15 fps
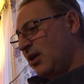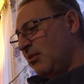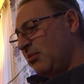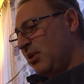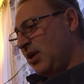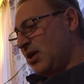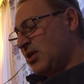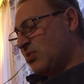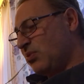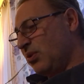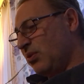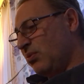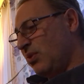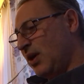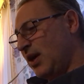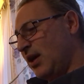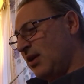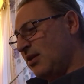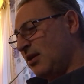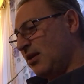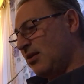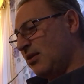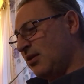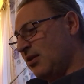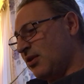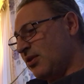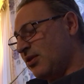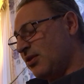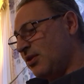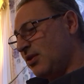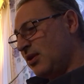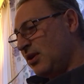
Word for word: Peace will reign on earth.